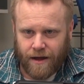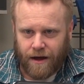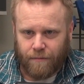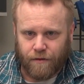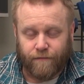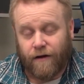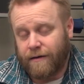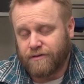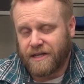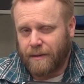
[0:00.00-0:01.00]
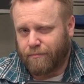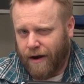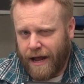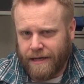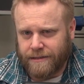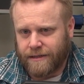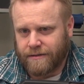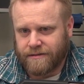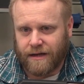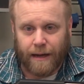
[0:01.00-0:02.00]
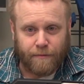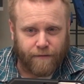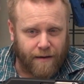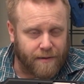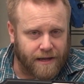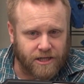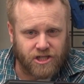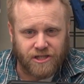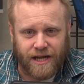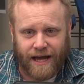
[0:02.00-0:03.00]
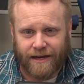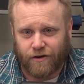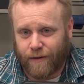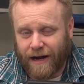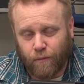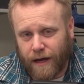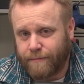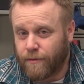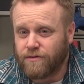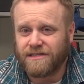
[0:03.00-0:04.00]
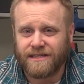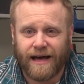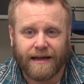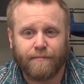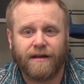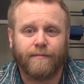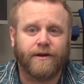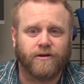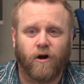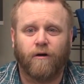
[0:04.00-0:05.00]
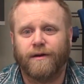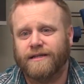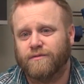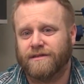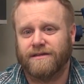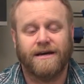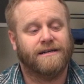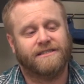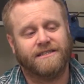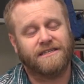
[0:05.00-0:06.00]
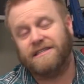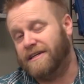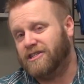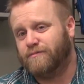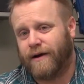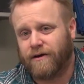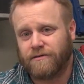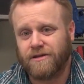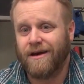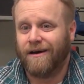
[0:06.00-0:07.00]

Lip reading: With variables like brand, type of ammunition, and grain weight, most 9mm carbines with 16-inch barrels